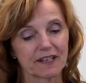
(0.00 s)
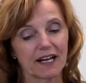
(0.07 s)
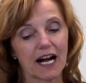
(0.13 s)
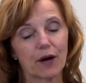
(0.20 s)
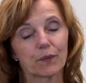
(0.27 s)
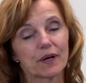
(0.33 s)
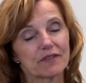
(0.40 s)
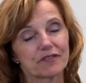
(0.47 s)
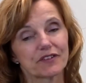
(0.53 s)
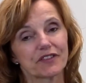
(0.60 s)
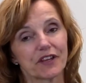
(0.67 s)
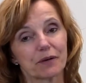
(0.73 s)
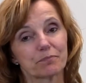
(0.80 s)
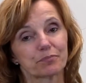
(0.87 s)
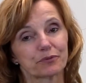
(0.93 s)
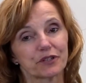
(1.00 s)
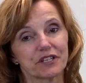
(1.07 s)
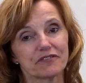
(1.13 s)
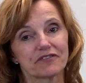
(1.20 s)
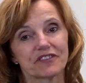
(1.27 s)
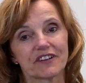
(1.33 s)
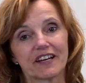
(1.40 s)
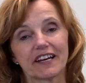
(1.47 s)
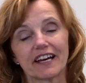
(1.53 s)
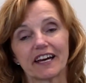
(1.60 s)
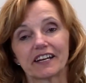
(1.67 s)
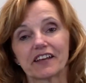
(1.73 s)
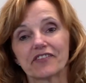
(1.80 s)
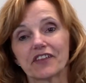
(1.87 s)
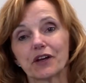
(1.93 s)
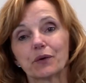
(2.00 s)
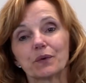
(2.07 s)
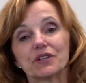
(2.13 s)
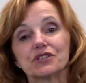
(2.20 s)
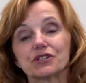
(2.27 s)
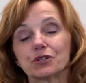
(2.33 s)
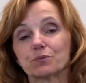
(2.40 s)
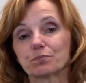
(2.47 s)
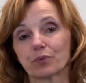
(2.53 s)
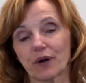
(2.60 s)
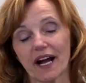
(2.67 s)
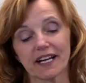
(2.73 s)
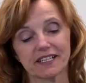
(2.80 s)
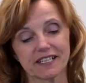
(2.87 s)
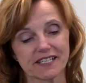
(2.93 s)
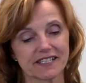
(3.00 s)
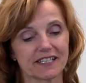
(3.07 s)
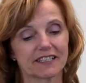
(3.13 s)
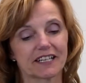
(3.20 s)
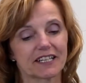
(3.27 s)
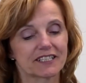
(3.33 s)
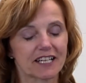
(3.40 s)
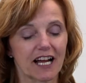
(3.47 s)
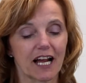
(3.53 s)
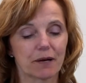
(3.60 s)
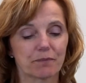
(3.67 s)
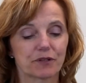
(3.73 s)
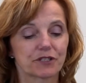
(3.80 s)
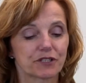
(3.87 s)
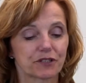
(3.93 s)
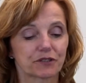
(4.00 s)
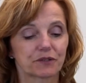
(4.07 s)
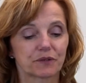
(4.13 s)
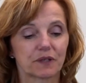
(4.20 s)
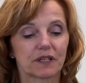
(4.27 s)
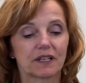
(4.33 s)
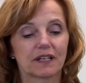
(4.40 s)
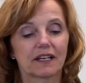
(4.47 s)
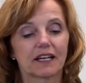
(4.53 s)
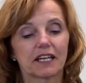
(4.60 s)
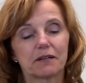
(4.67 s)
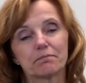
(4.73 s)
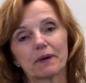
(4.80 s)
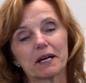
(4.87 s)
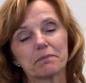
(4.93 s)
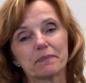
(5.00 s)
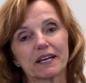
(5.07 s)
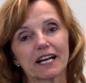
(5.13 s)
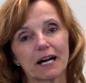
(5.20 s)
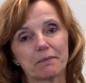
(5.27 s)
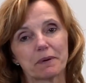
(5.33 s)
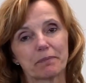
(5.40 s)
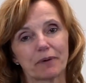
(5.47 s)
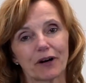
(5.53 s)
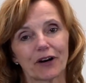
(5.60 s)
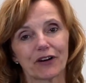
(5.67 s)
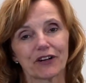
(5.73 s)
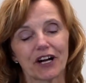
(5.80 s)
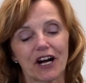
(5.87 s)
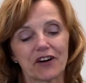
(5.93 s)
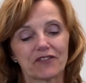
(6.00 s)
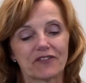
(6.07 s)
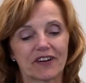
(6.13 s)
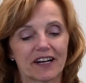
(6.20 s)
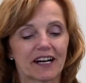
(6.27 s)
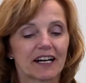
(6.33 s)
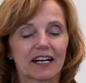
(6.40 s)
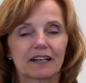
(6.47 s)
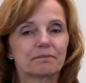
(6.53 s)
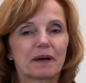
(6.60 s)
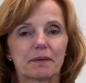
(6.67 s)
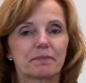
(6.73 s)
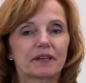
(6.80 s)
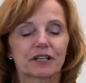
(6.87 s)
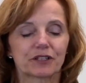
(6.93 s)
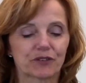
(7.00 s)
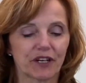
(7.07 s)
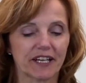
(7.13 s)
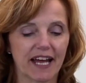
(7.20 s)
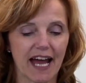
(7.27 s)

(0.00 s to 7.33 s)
However, they're brief, and I think once you practice it a time or two, it might become it might be a great